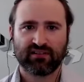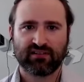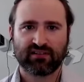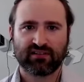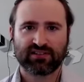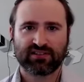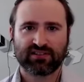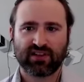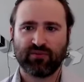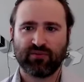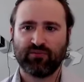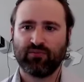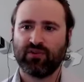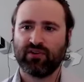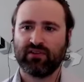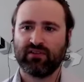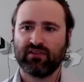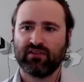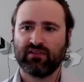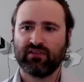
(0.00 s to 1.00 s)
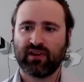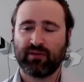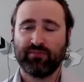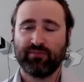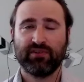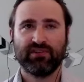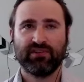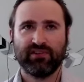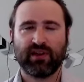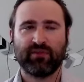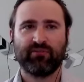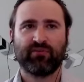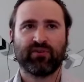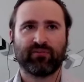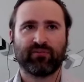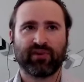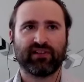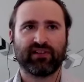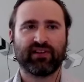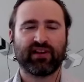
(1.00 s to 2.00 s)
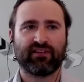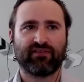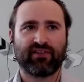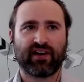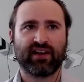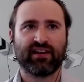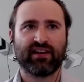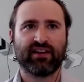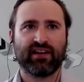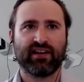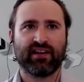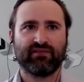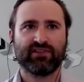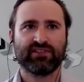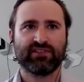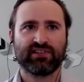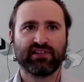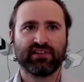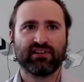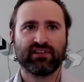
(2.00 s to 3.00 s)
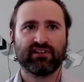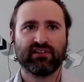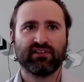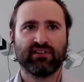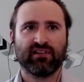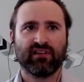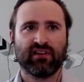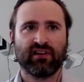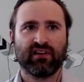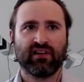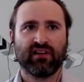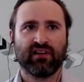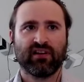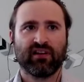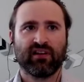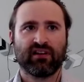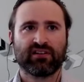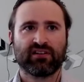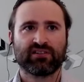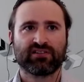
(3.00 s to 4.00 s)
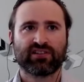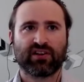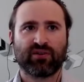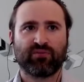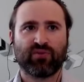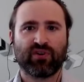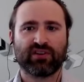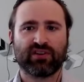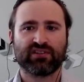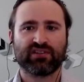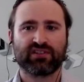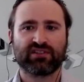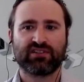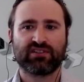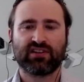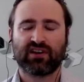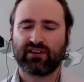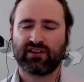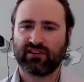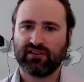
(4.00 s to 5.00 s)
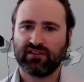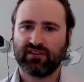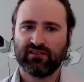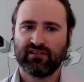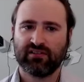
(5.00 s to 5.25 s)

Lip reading: someone, up until that point in my life, I'd never seen someone stutter.